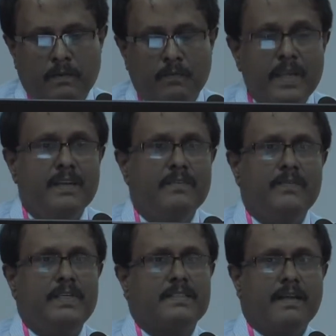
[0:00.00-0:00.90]
Whenever
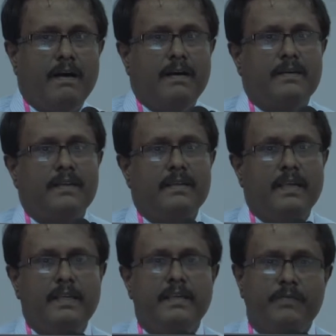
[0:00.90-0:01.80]
we start
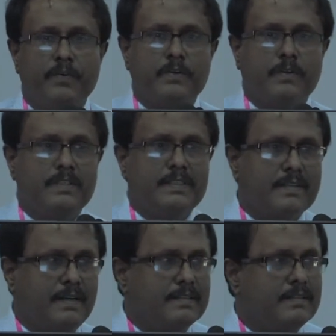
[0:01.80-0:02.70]
any nephrotoxic
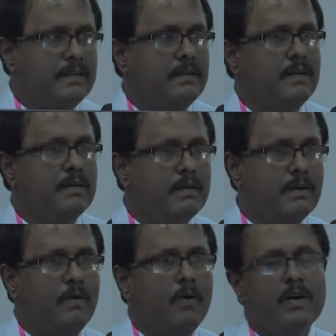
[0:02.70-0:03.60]
drugs,
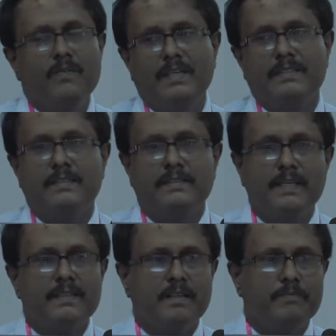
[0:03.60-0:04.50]
always
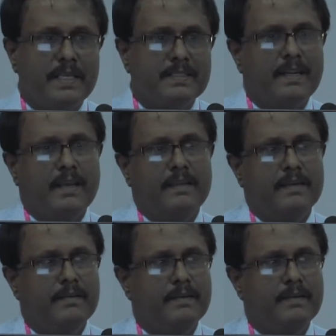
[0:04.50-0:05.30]
check the baseline